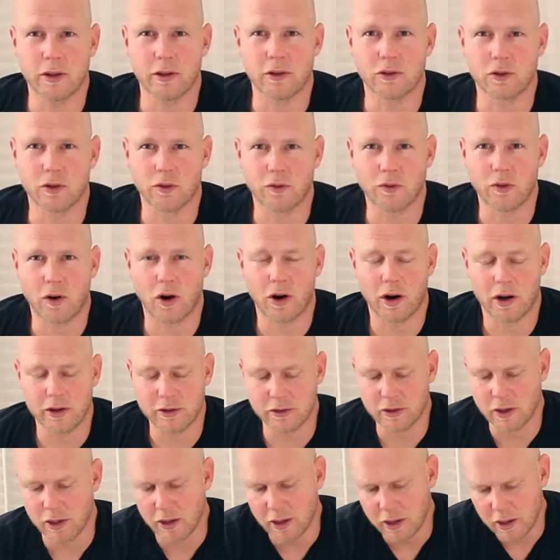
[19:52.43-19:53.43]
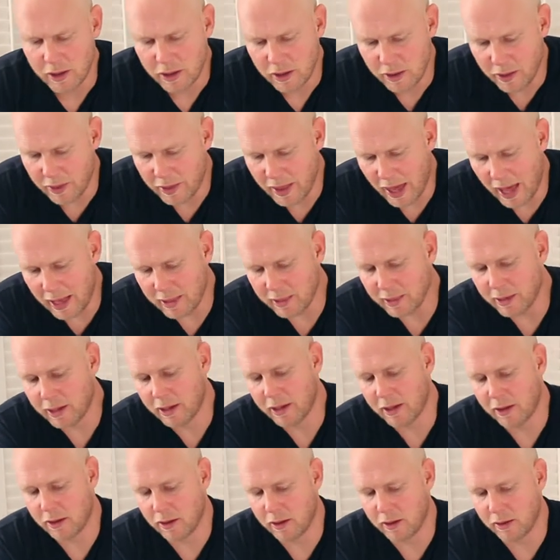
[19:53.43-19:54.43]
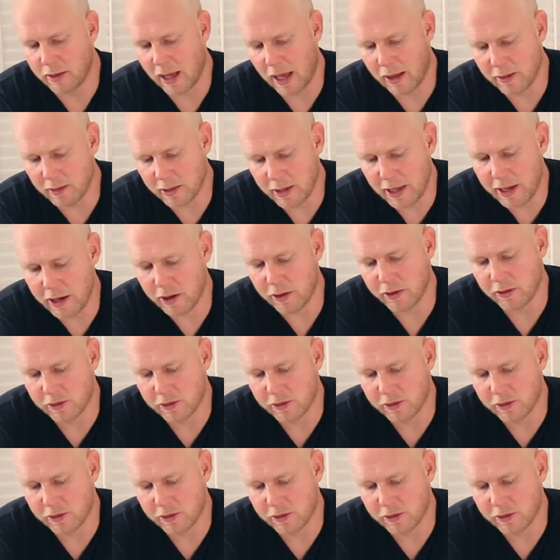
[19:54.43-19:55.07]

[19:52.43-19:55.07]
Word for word: Insofar as that layer